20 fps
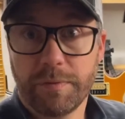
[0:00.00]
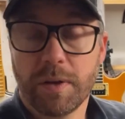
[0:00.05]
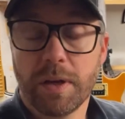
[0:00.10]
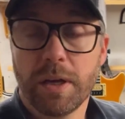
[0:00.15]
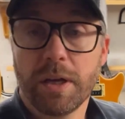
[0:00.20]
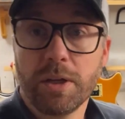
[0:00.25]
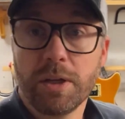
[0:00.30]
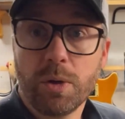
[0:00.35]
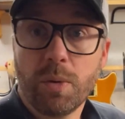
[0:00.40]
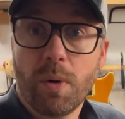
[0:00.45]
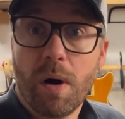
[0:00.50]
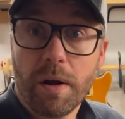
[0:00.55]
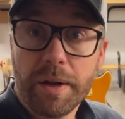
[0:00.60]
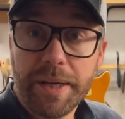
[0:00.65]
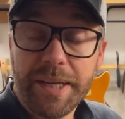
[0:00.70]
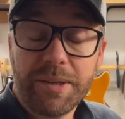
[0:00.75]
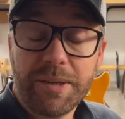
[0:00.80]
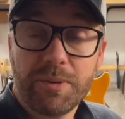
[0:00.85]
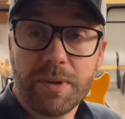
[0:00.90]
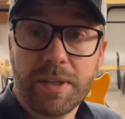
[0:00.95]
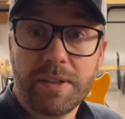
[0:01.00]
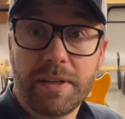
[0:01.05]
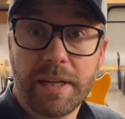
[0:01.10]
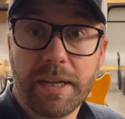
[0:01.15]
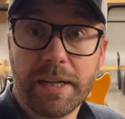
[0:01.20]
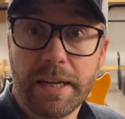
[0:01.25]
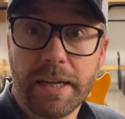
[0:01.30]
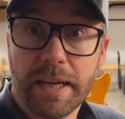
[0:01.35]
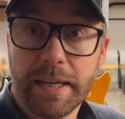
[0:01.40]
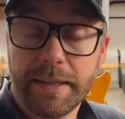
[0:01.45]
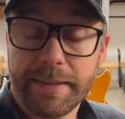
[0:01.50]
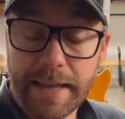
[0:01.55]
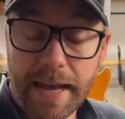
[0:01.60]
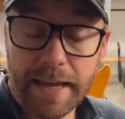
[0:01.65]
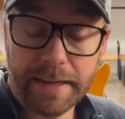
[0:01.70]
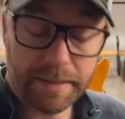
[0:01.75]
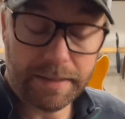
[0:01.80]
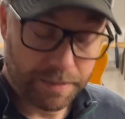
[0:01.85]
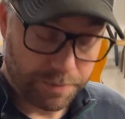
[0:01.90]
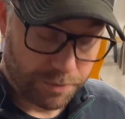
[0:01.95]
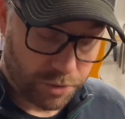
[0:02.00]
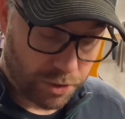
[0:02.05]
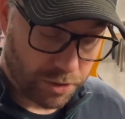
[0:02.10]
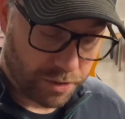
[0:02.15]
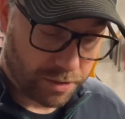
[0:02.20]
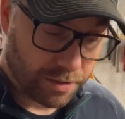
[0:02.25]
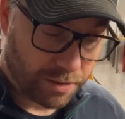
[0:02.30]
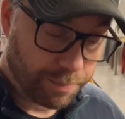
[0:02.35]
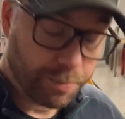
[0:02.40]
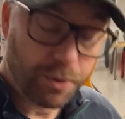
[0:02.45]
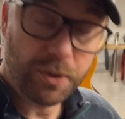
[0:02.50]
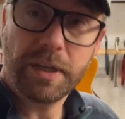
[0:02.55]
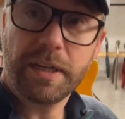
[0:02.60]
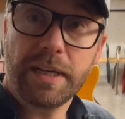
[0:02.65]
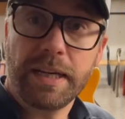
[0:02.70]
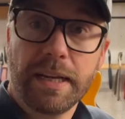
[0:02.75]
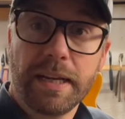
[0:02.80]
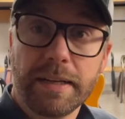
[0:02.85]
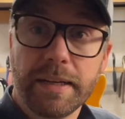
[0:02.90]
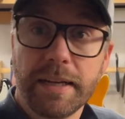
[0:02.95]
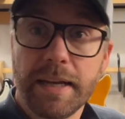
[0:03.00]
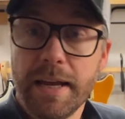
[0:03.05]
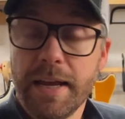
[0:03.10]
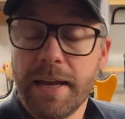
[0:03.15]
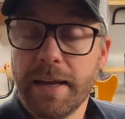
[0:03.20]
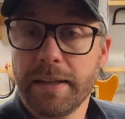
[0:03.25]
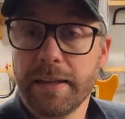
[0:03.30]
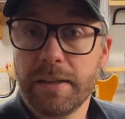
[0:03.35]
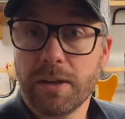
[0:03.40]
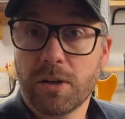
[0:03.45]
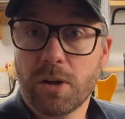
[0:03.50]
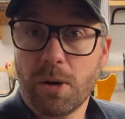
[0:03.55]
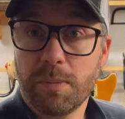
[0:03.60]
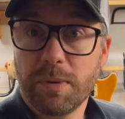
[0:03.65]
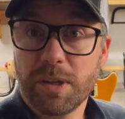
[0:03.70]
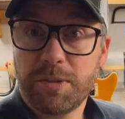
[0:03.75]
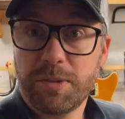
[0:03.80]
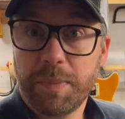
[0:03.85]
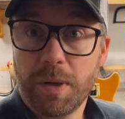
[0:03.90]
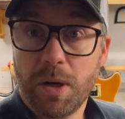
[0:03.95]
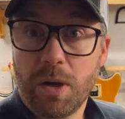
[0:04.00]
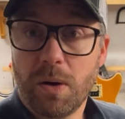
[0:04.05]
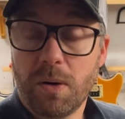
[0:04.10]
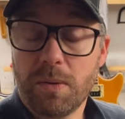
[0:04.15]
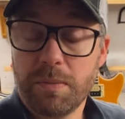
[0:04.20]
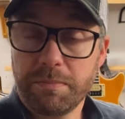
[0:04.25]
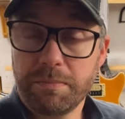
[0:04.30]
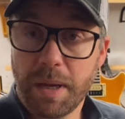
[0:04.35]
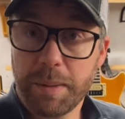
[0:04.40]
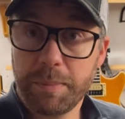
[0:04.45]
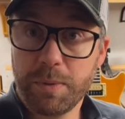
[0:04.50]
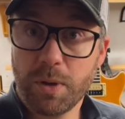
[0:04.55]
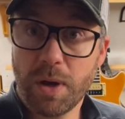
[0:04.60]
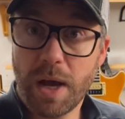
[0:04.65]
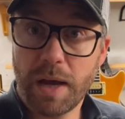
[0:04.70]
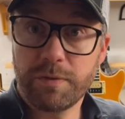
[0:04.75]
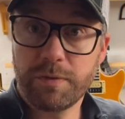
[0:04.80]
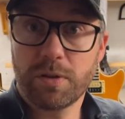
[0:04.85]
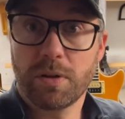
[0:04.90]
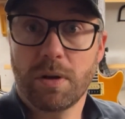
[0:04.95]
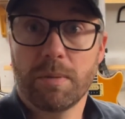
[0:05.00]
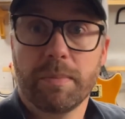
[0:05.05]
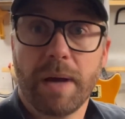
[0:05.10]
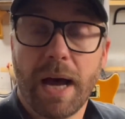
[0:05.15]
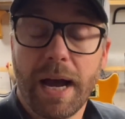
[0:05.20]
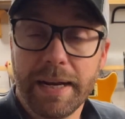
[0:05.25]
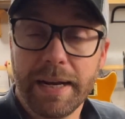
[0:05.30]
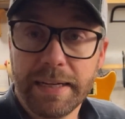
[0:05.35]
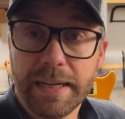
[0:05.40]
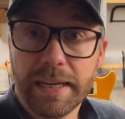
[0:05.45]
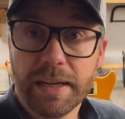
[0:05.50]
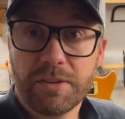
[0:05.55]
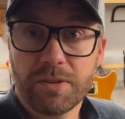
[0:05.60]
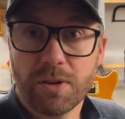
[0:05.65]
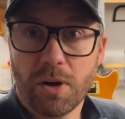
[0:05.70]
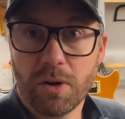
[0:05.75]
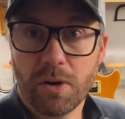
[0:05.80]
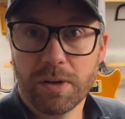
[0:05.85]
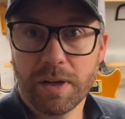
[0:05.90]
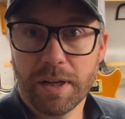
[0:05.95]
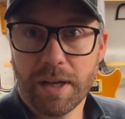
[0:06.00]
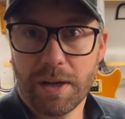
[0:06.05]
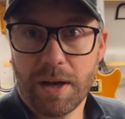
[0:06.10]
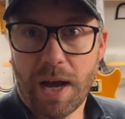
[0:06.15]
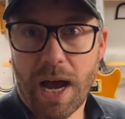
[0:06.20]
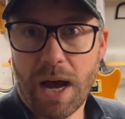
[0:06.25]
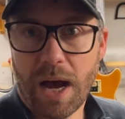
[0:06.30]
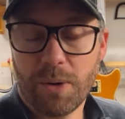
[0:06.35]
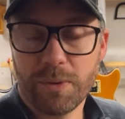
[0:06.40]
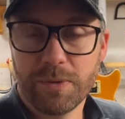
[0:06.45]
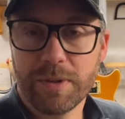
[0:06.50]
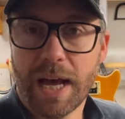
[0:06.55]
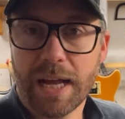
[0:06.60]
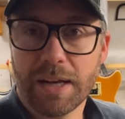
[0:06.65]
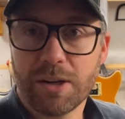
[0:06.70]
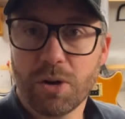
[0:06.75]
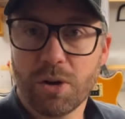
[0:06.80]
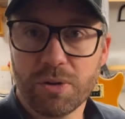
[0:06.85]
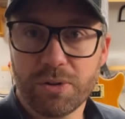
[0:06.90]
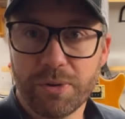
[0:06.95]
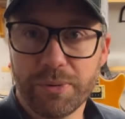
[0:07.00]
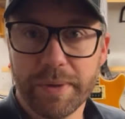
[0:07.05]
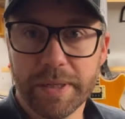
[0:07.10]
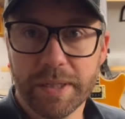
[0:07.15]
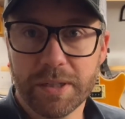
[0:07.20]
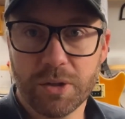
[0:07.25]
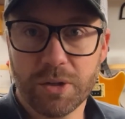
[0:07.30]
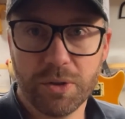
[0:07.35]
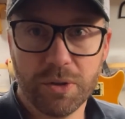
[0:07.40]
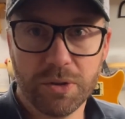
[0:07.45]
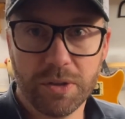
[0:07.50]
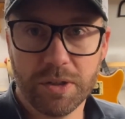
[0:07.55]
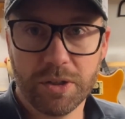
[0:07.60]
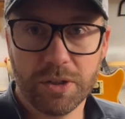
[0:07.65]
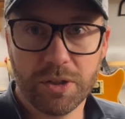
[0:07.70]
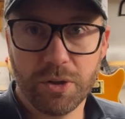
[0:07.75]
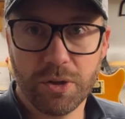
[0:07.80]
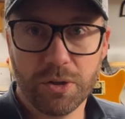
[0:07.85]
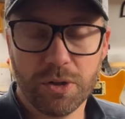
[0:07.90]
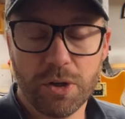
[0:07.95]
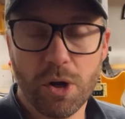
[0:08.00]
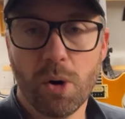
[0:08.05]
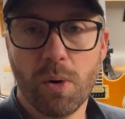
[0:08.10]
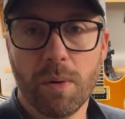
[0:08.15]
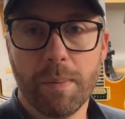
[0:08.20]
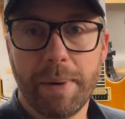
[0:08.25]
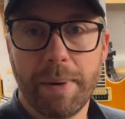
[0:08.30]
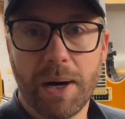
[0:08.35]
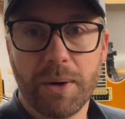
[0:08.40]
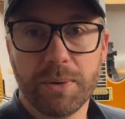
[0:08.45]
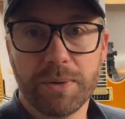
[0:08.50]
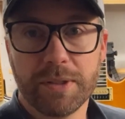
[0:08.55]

you are interested in that, just to put it in the comments below. Maybe you have some ideas on how that lottery could go about.